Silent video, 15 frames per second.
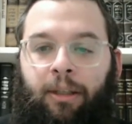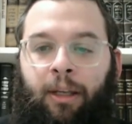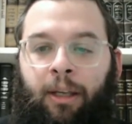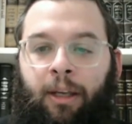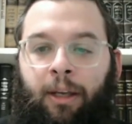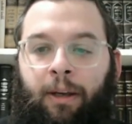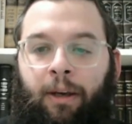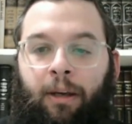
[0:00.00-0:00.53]

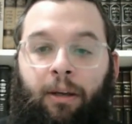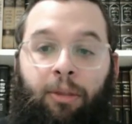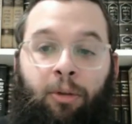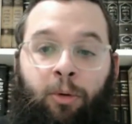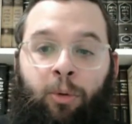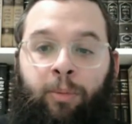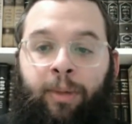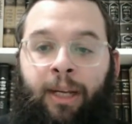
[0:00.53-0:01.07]
I
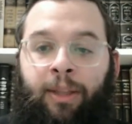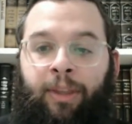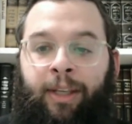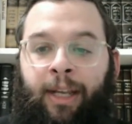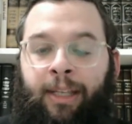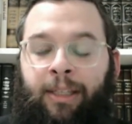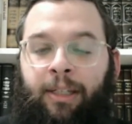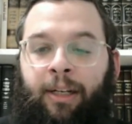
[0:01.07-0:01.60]
thought it would be at
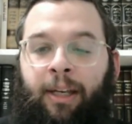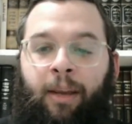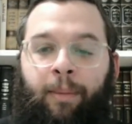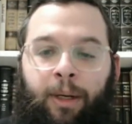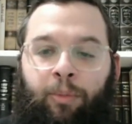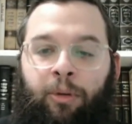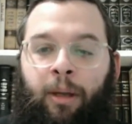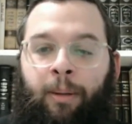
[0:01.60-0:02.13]
the end today,
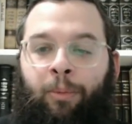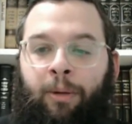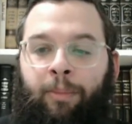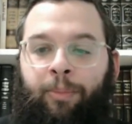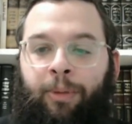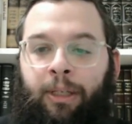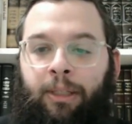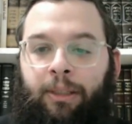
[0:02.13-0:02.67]
but it probably
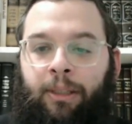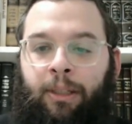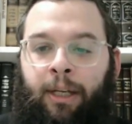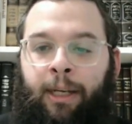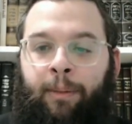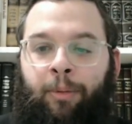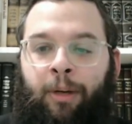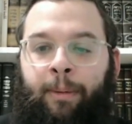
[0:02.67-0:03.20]
won't be
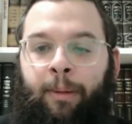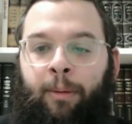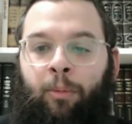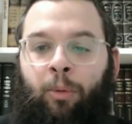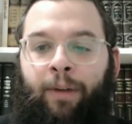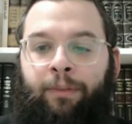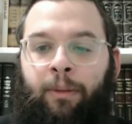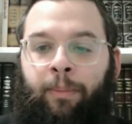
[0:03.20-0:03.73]
today. It probably
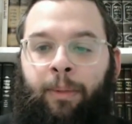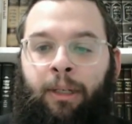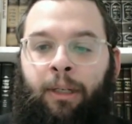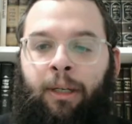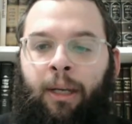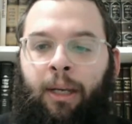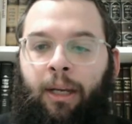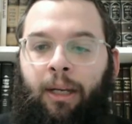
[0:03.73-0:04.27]
will have to be
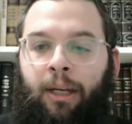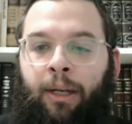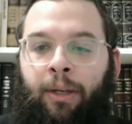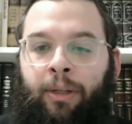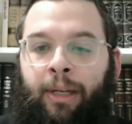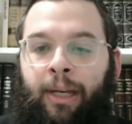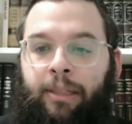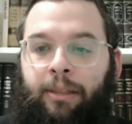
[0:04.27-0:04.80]
in
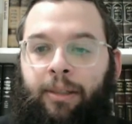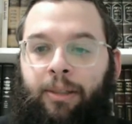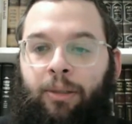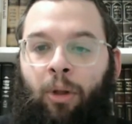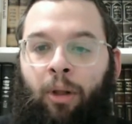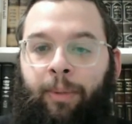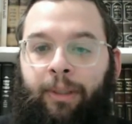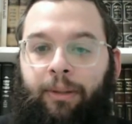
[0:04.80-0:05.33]
the next
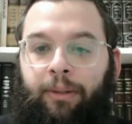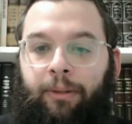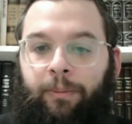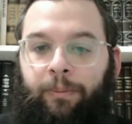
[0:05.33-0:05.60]
installment.